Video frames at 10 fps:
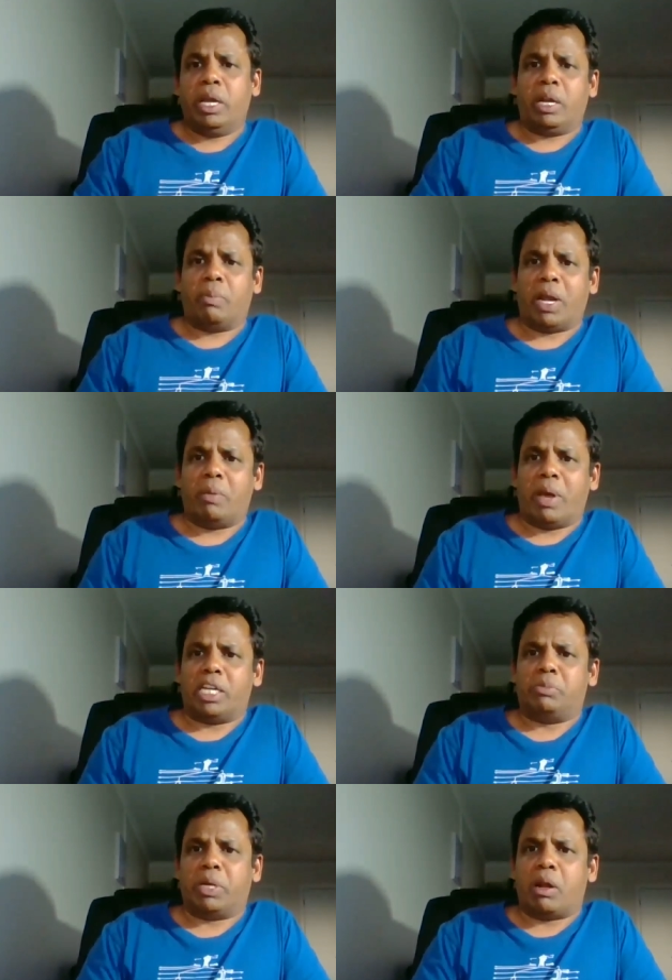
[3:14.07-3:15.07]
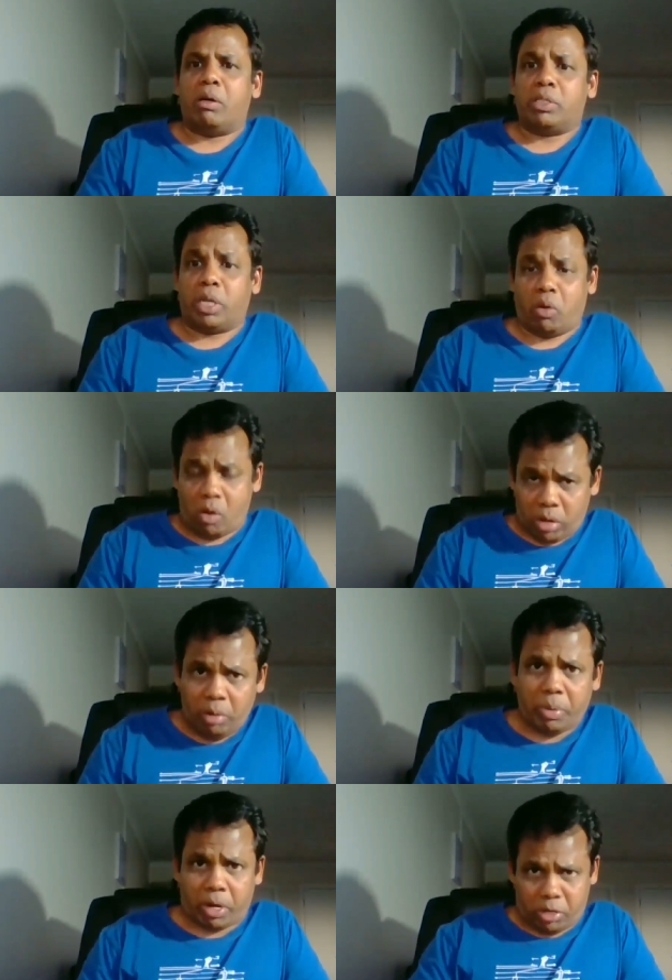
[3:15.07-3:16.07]
in applied management outside
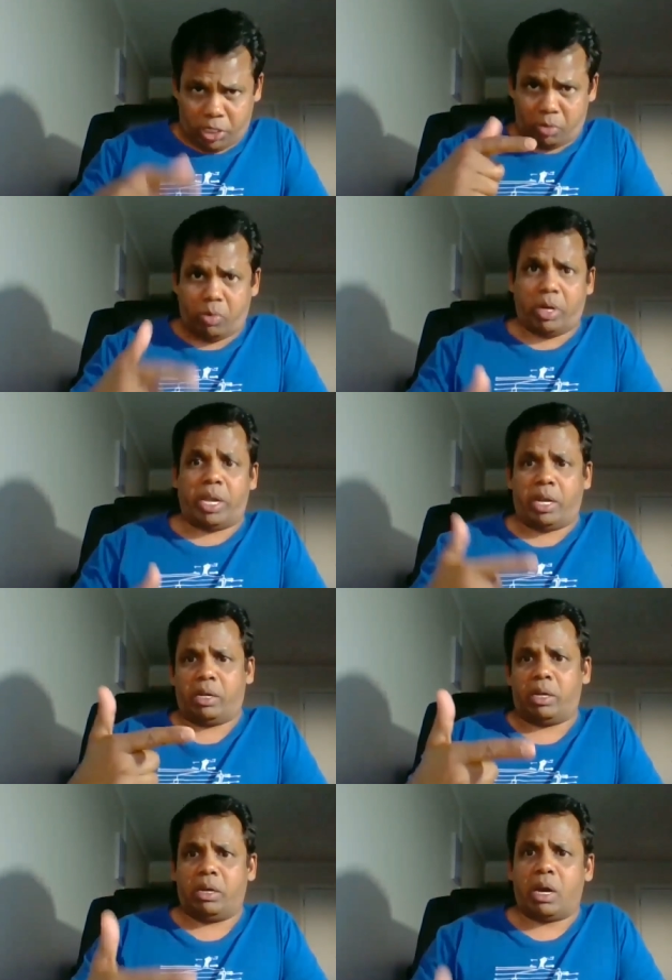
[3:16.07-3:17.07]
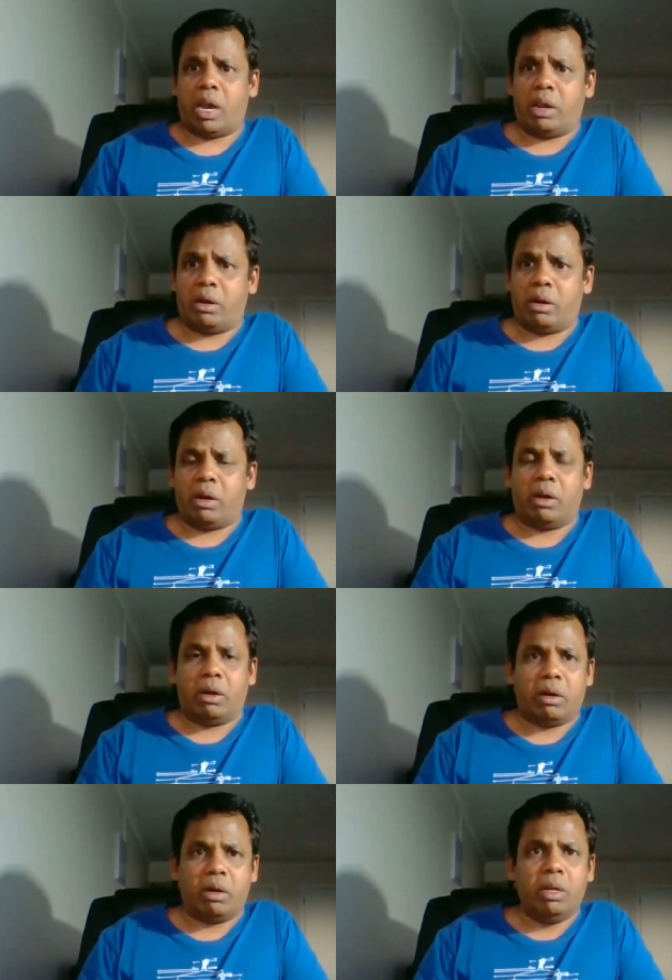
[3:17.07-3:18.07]
Auckland because you would get a higher
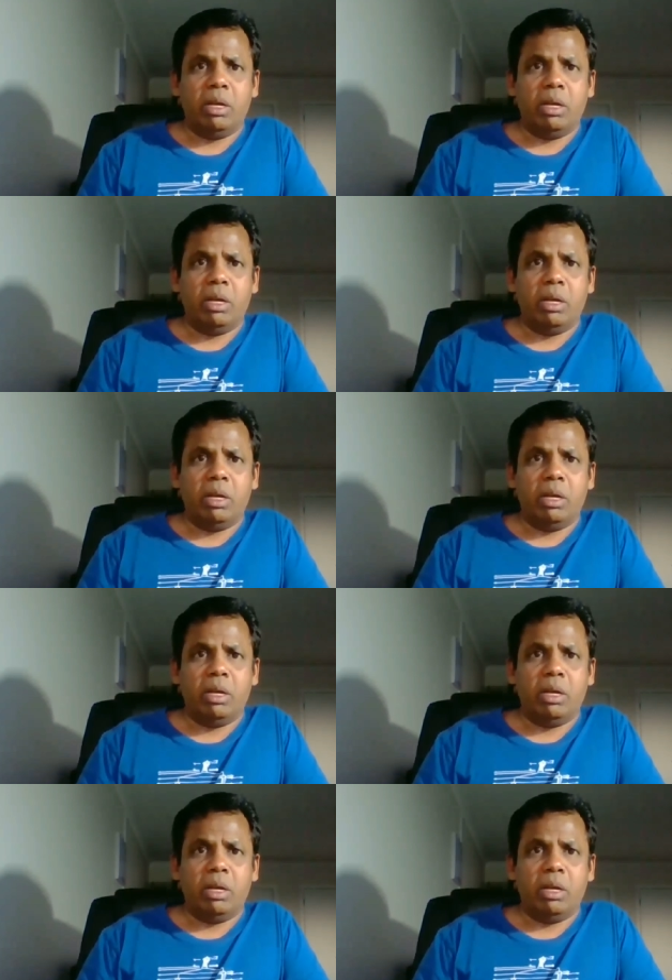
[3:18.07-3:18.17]
uh,